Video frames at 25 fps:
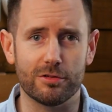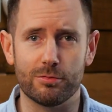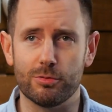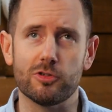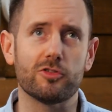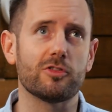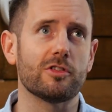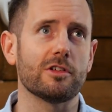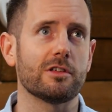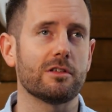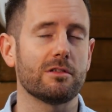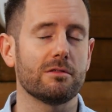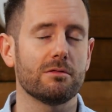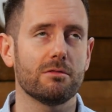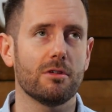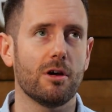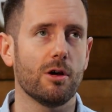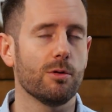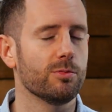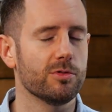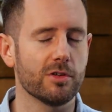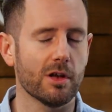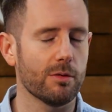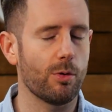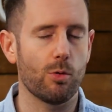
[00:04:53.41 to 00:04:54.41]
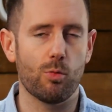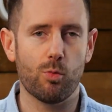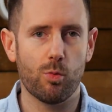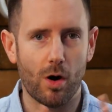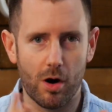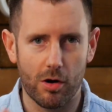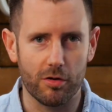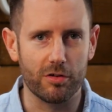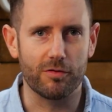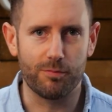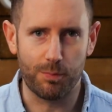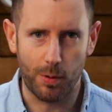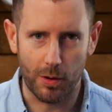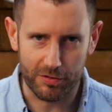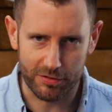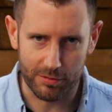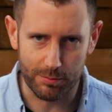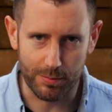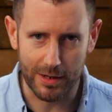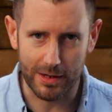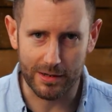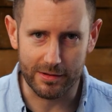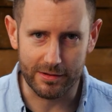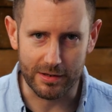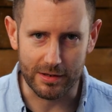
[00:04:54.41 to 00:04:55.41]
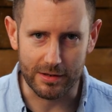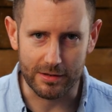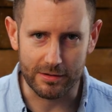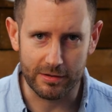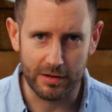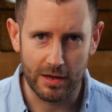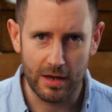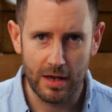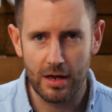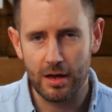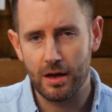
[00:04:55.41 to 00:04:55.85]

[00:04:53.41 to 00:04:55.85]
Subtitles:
which just opens up a world of possibilities.